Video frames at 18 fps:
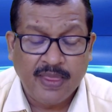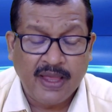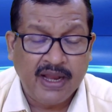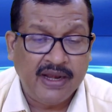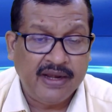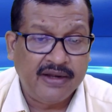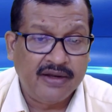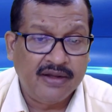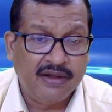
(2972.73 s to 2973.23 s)

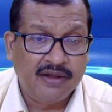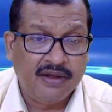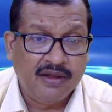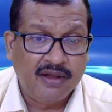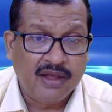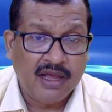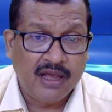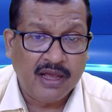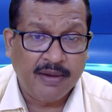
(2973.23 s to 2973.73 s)
And
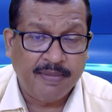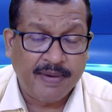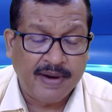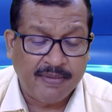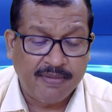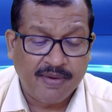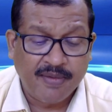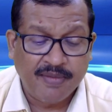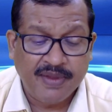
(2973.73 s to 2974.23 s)

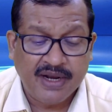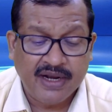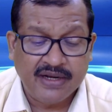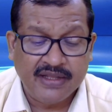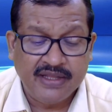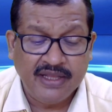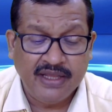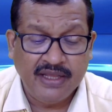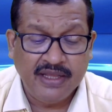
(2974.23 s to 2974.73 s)
apart from
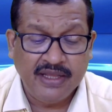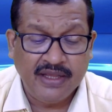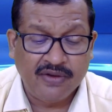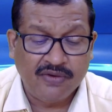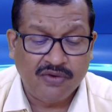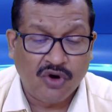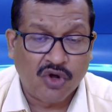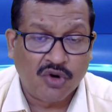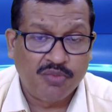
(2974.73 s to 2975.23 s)
that, the
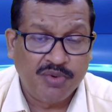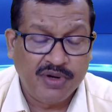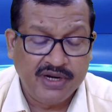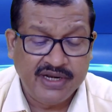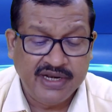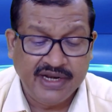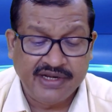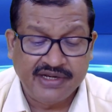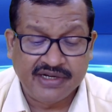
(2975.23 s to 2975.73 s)

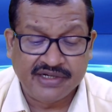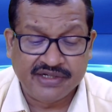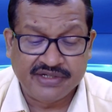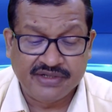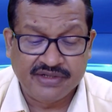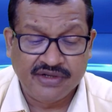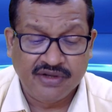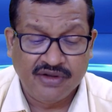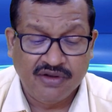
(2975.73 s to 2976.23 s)
corporate
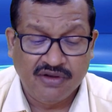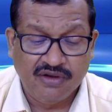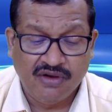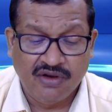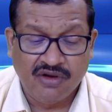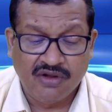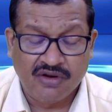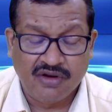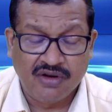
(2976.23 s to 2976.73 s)
debtors
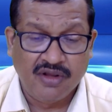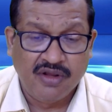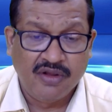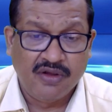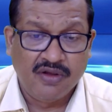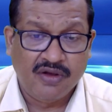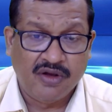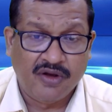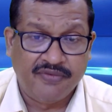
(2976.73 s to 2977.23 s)
or
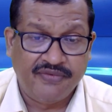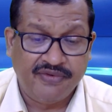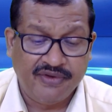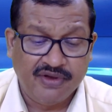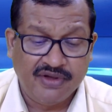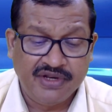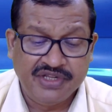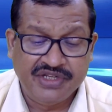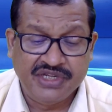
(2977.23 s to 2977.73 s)
of
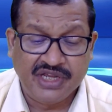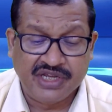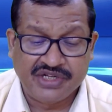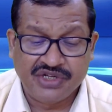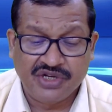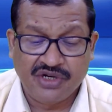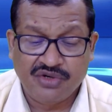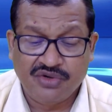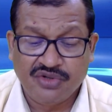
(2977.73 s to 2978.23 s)

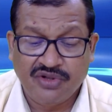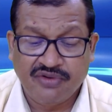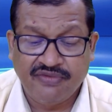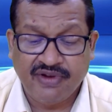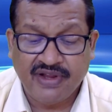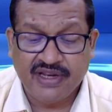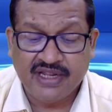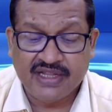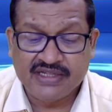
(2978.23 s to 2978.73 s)
rejection to the
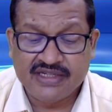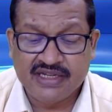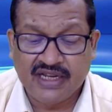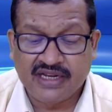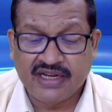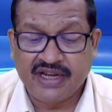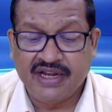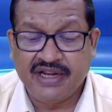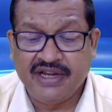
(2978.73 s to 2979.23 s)

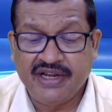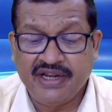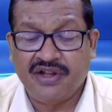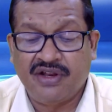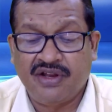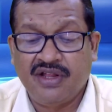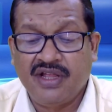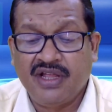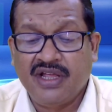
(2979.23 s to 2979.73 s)
financial
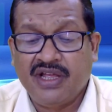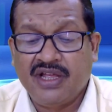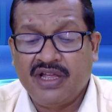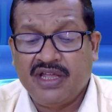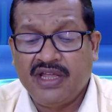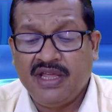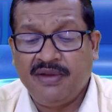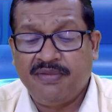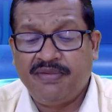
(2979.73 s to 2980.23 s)
creditor,
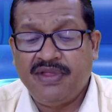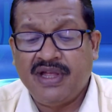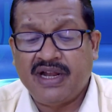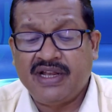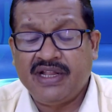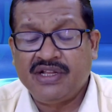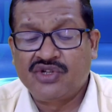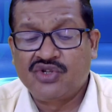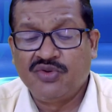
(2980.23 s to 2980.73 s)
if
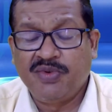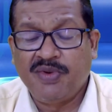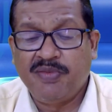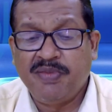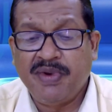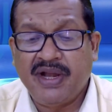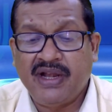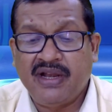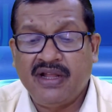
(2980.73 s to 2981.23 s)
that is to
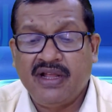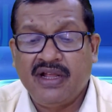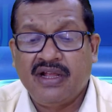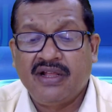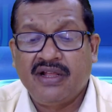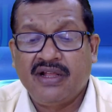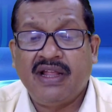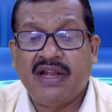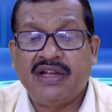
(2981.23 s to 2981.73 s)
be made,
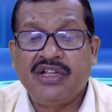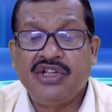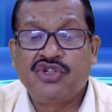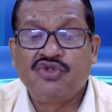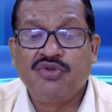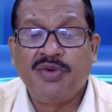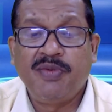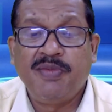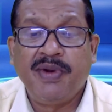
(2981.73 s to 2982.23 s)
that is
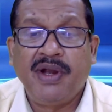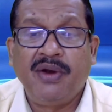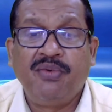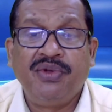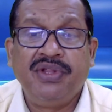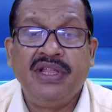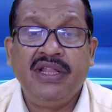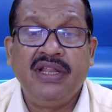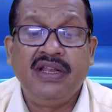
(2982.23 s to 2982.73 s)
to be made
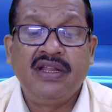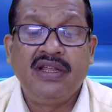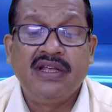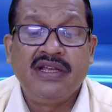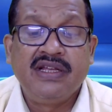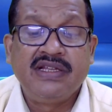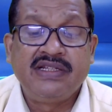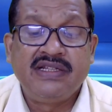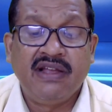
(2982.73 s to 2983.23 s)
within
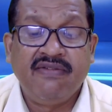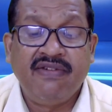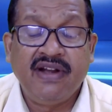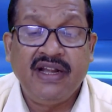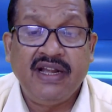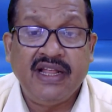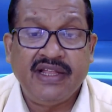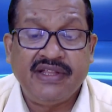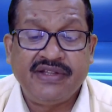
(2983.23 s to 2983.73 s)

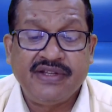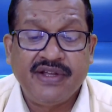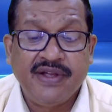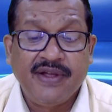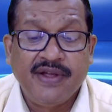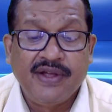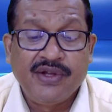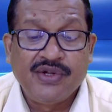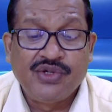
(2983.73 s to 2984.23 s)
7
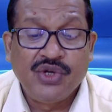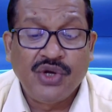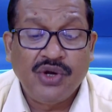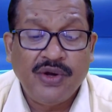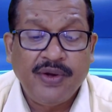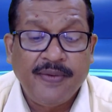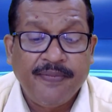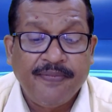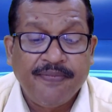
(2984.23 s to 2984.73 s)
days.
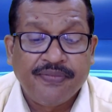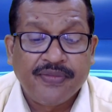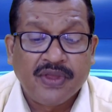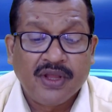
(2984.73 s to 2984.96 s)
So